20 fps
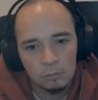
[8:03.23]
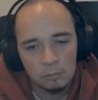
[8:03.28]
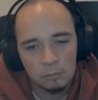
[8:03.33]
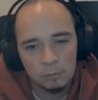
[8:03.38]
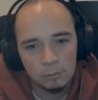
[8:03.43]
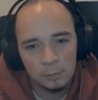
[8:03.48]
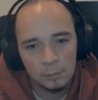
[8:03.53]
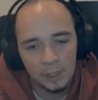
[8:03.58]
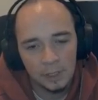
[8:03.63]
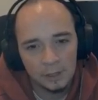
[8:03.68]

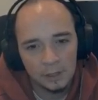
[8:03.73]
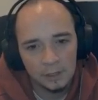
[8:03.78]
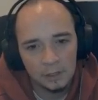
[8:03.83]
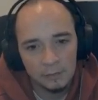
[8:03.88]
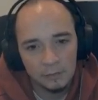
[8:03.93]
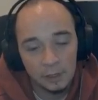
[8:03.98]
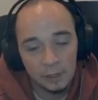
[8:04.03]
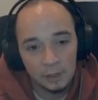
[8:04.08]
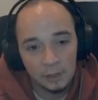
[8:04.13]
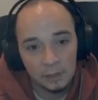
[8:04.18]
be handy
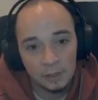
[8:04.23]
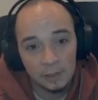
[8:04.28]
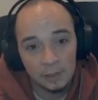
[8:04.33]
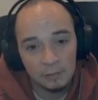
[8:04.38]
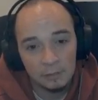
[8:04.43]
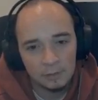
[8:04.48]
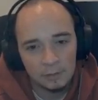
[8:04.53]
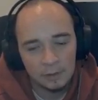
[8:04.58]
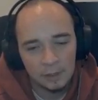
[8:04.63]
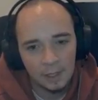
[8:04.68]
if I could
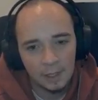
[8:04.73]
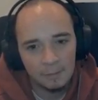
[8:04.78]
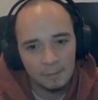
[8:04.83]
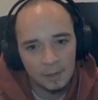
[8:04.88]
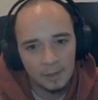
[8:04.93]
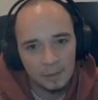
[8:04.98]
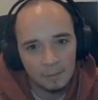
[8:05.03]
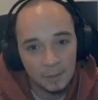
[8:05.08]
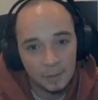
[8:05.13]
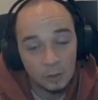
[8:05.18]
climb
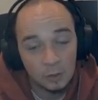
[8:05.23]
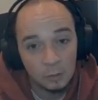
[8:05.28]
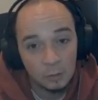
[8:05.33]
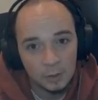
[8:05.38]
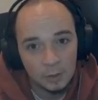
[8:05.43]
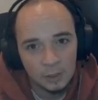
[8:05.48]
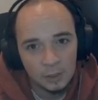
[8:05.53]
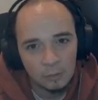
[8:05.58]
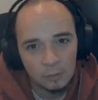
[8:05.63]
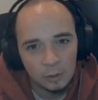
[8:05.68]
that back up
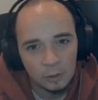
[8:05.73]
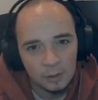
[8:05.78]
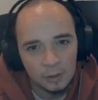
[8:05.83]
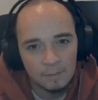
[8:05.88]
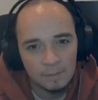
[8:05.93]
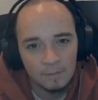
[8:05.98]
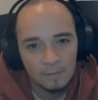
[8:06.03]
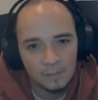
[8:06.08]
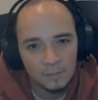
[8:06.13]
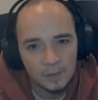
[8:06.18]
there, wouldn't it?
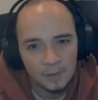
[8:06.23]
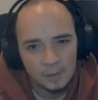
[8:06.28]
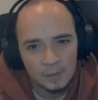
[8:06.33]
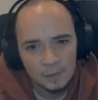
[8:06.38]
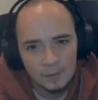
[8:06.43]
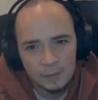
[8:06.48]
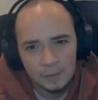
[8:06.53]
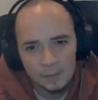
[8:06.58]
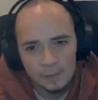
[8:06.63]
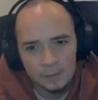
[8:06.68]

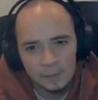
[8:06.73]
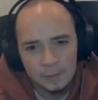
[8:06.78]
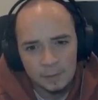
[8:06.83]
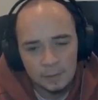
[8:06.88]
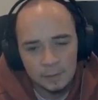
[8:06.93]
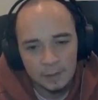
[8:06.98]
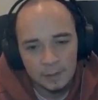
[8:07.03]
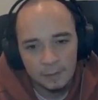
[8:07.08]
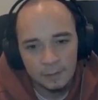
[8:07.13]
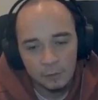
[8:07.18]

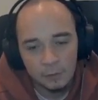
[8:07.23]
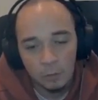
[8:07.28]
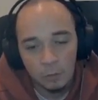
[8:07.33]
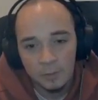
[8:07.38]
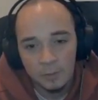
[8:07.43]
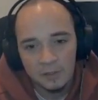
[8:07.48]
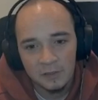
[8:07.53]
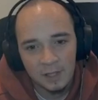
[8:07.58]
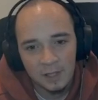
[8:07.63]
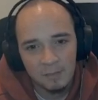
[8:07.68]
Yeah, don't
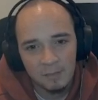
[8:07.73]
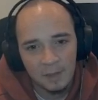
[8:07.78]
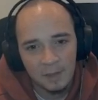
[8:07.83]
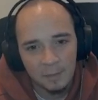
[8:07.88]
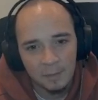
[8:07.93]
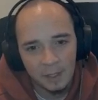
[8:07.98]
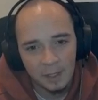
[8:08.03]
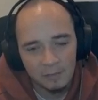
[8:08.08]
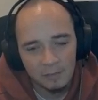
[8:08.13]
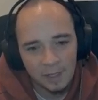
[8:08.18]
miss that med
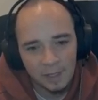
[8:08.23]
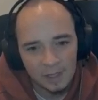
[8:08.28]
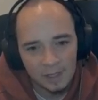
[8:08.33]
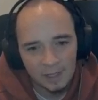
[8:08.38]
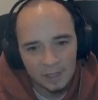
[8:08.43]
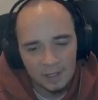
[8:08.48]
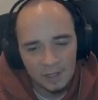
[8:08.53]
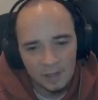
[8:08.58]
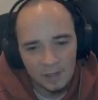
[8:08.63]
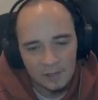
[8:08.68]
pack. Very
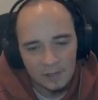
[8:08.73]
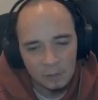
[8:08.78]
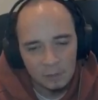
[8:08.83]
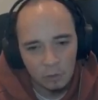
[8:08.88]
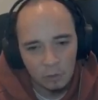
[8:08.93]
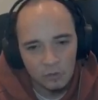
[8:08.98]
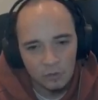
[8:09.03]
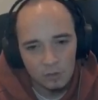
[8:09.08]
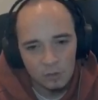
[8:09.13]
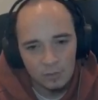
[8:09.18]
easy
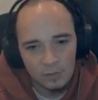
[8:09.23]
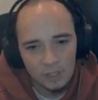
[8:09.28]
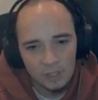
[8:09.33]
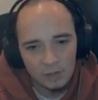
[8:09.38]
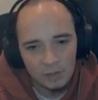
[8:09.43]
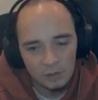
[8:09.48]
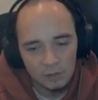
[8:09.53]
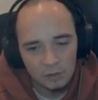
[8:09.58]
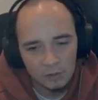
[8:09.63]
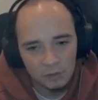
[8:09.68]
one to
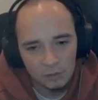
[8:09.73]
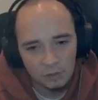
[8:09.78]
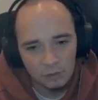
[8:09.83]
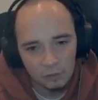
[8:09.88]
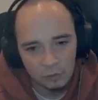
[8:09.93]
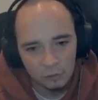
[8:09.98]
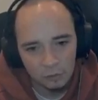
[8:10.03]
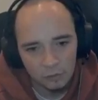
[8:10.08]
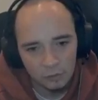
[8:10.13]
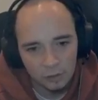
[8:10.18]
miss, because it just
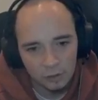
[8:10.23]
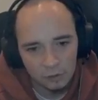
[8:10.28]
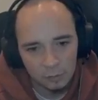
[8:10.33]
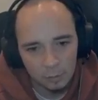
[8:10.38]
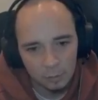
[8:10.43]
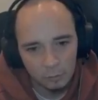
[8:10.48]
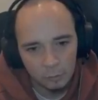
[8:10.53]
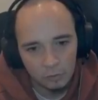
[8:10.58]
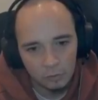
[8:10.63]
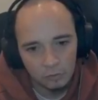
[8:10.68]
looks like you're
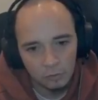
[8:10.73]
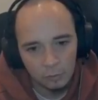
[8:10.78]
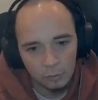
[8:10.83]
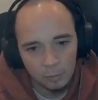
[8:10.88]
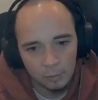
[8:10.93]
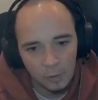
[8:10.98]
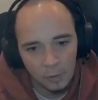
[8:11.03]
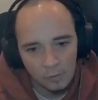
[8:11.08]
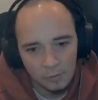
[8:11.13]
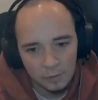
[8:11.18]
supposed to
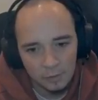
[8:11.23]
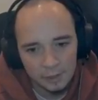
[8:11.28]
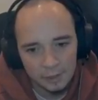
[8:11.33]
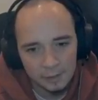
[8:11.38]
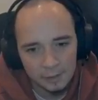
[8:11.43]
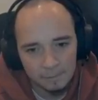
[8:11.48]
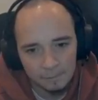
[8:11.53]
jump over there.